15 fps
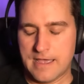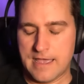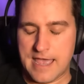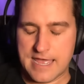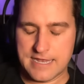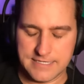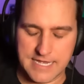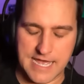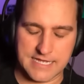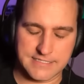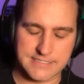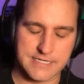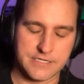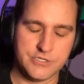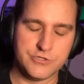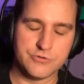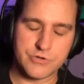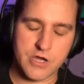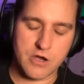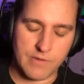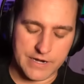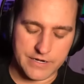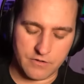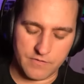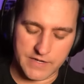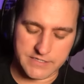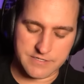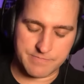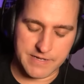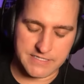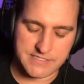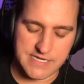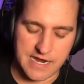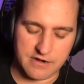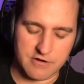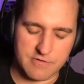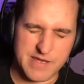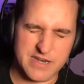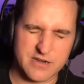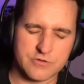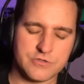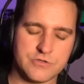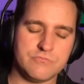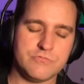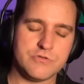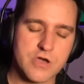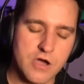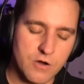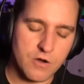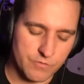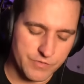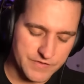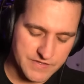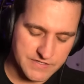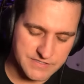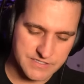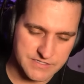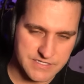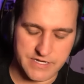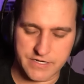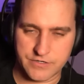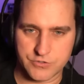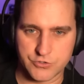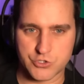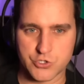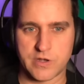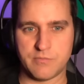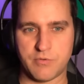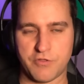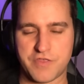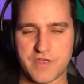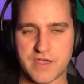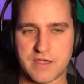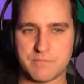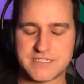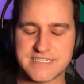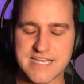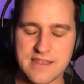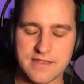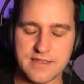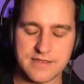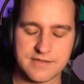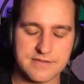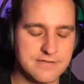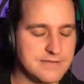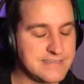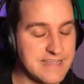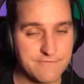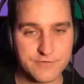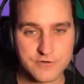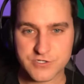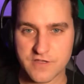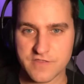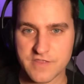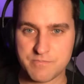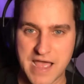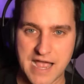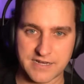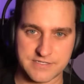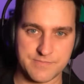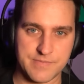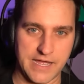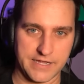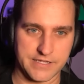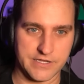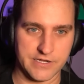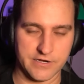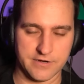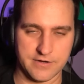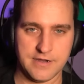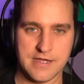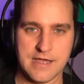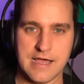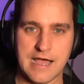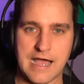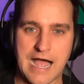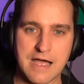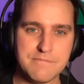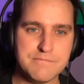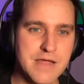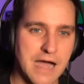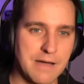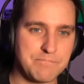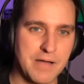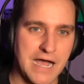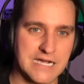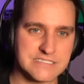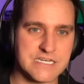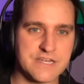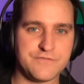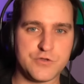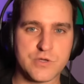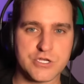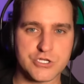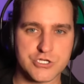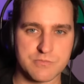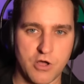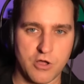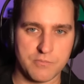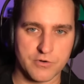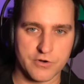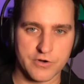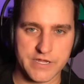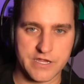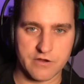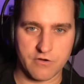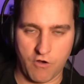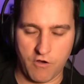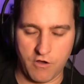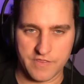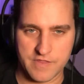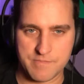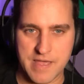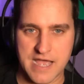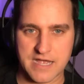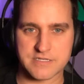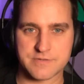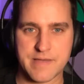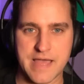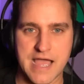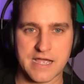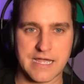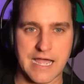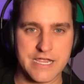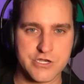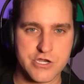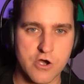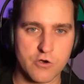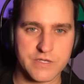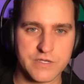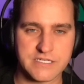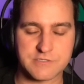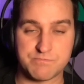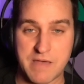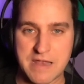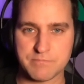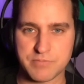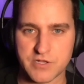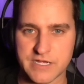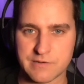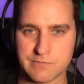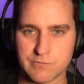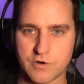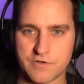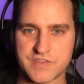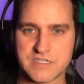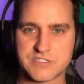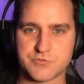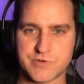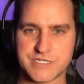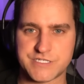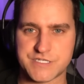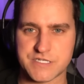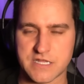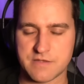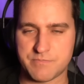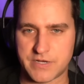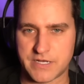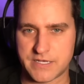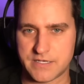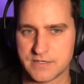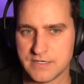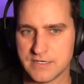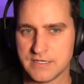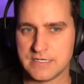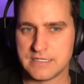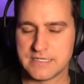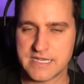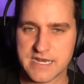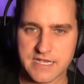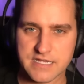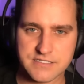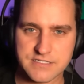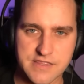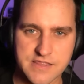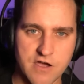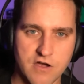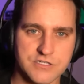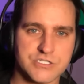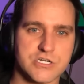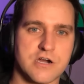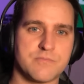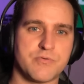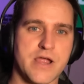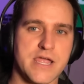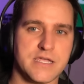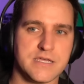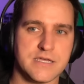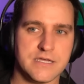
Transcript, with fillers: And yet, you know, I don't like to bet Sacramento. You know that this is an enjoyable thing, but Denver's on the back to back here. I'm not positive you get Jamal Murray here on the back to back. I know he's been playing more of these recently, but leading into the All Star break,